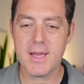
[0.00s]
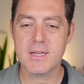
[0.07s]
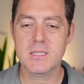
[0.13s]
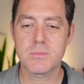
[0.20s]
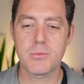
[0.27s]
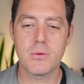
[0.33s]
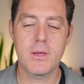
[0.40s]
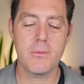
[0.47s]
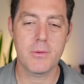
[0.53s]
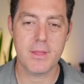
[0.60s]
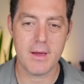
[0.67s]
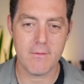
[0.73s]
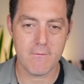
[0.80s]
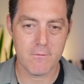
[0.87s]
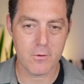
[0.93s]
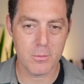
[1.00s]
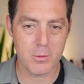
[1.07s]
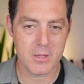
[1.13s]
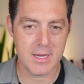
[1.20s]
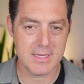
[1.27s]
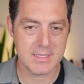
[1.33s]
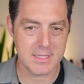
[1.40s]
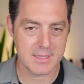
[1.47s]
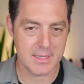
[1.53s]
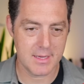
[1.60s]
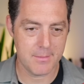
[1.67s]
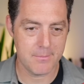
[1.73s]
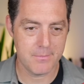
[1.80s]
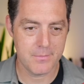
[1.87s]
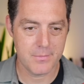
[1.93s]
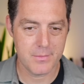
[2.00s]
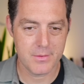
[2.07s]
exploit without verbalizing them.